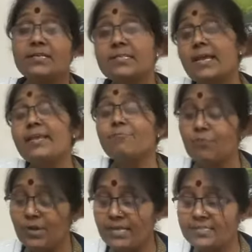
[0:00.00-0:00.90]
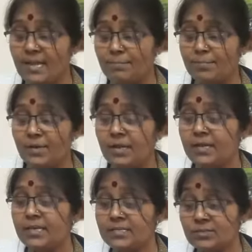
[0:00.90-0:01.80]
So I'll give you an example.
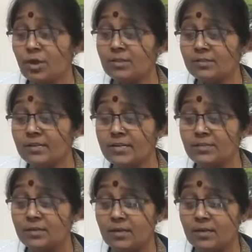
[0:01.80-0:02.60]
He saw three.